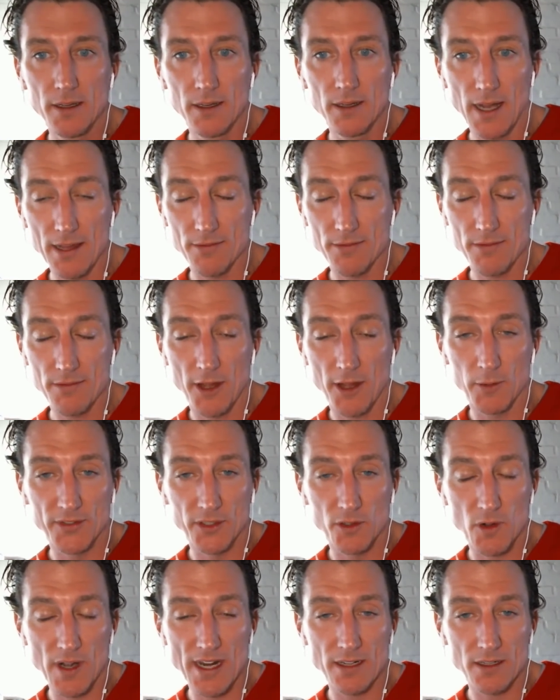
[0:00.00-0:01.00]
I thought it was a
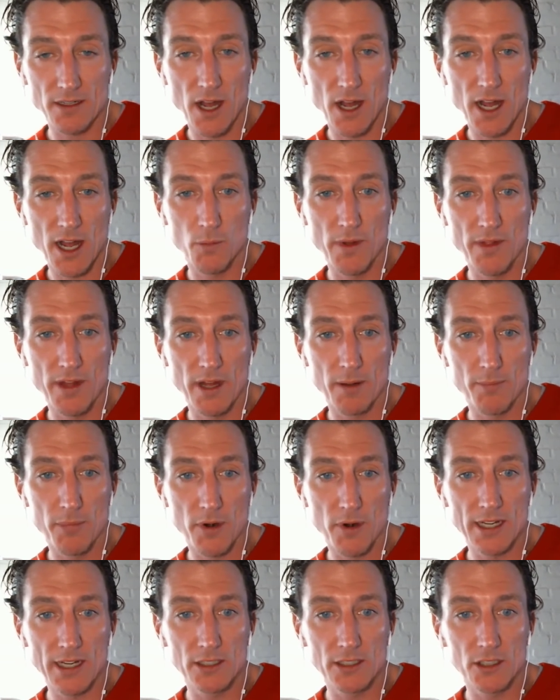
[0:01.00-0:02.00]
great talk with
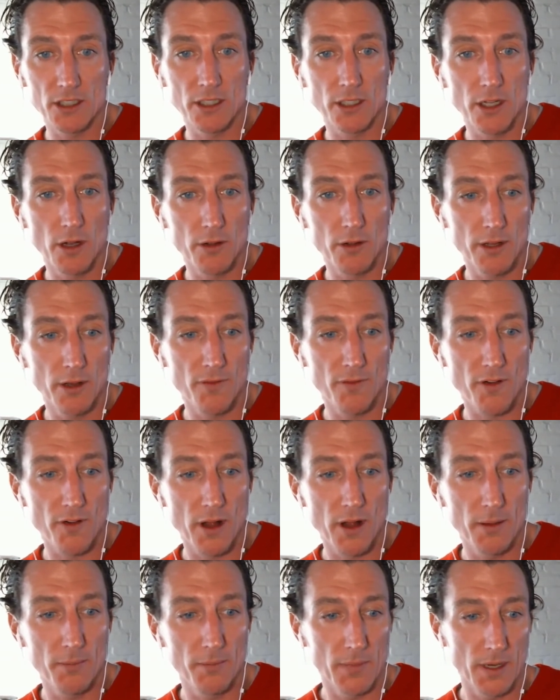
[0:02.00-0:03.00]
Brian Chingono
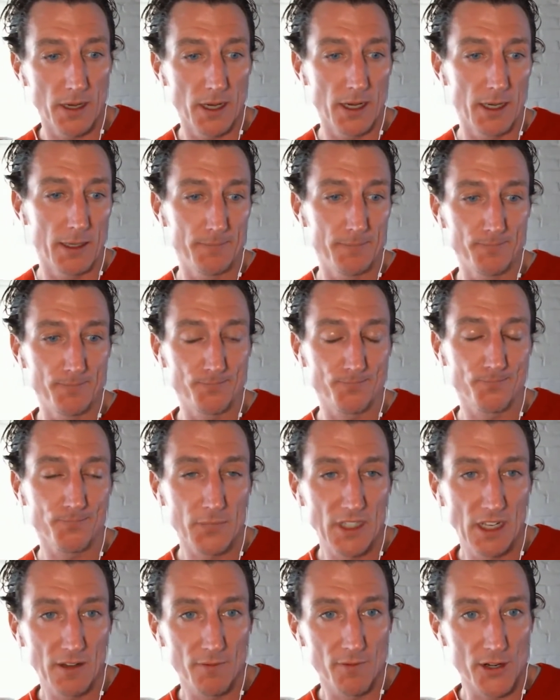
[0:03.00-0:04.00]
from
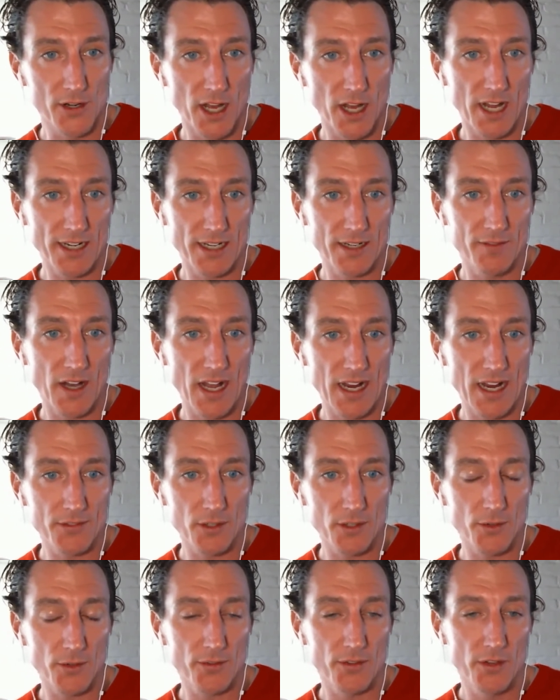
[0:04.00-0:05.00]
Verdad
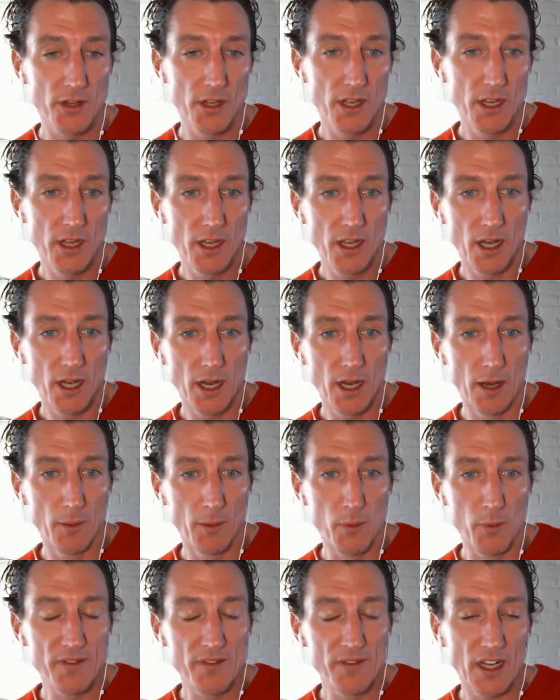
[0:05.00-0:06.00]
Advisors.
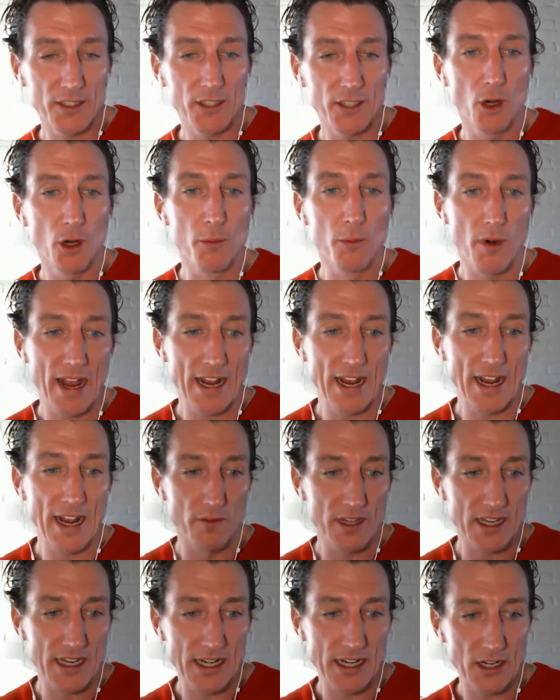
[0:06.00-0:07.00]
We've gotten to know Brian over
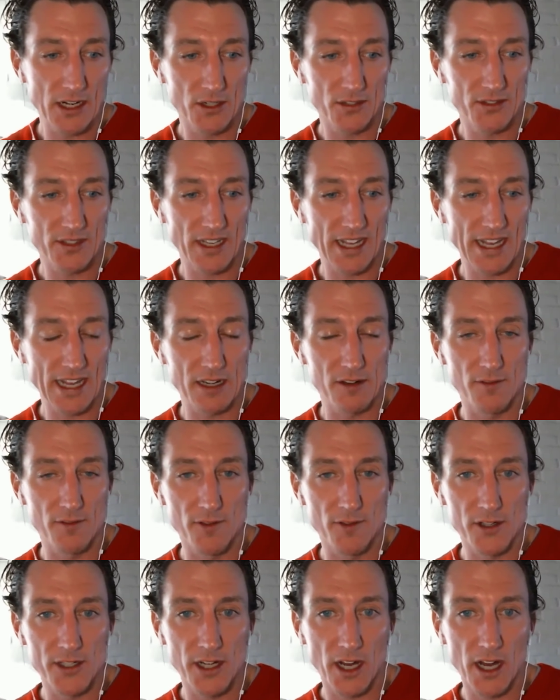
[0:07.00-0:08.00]
the years, and
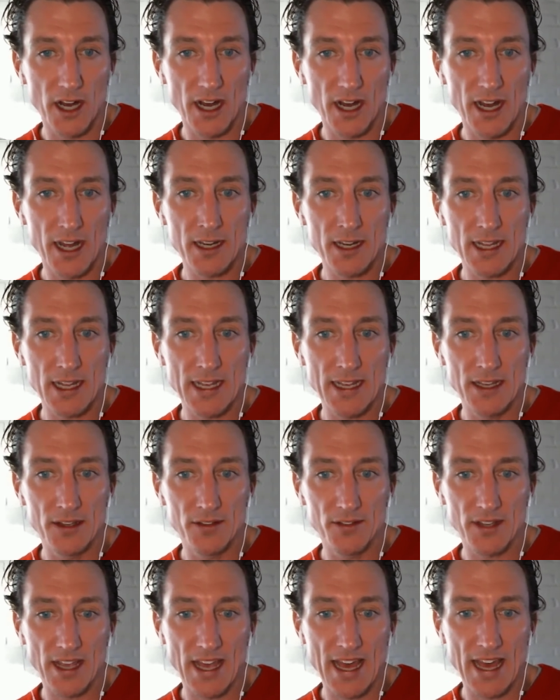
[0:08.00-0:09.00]
Verdad
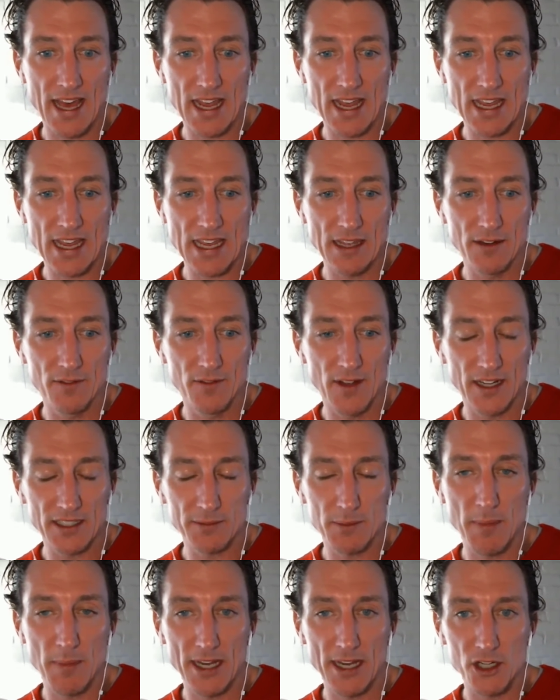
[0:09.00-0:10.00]
is a
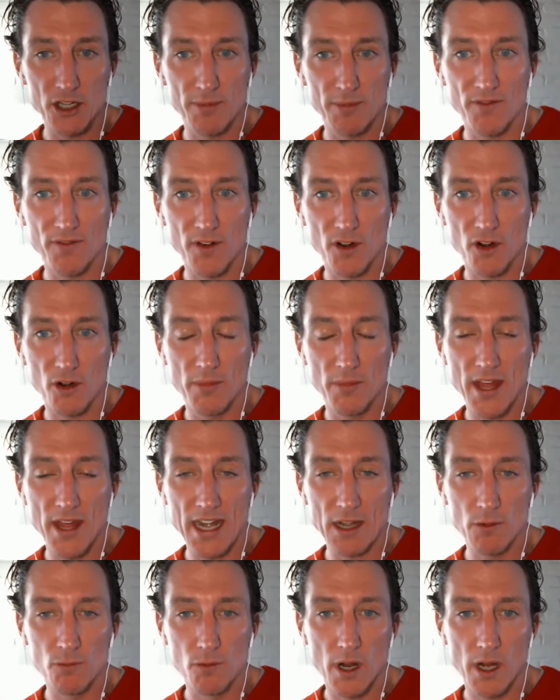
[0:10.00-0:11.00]
investment management firm.
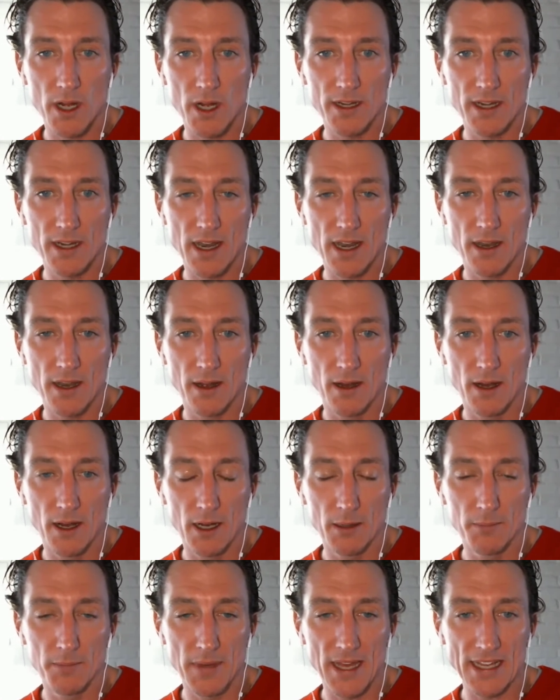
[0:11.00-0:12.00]
They run
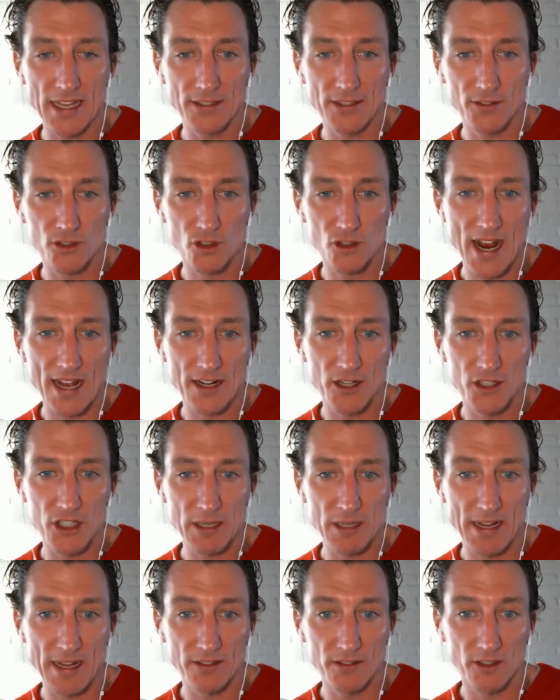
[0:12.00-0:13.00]
a
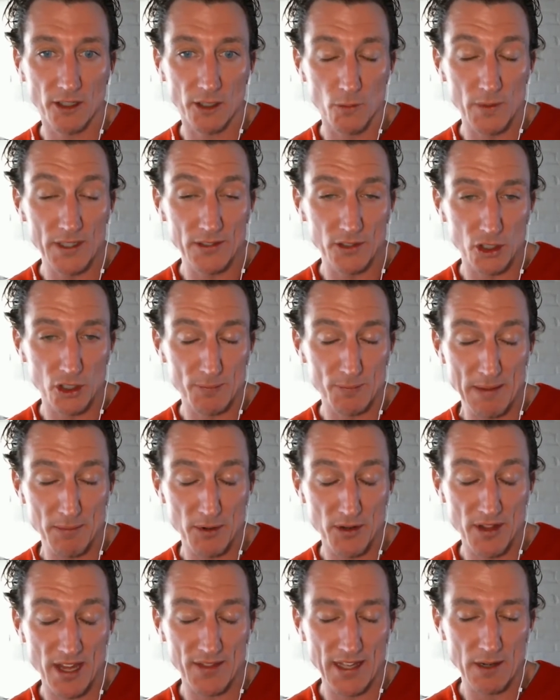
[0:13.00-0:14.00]
strategy based on a research
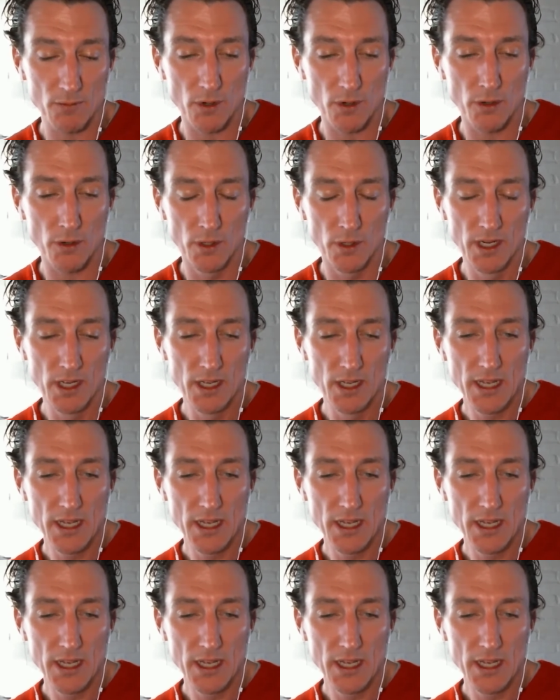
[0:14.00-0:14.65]
paper that they wrote,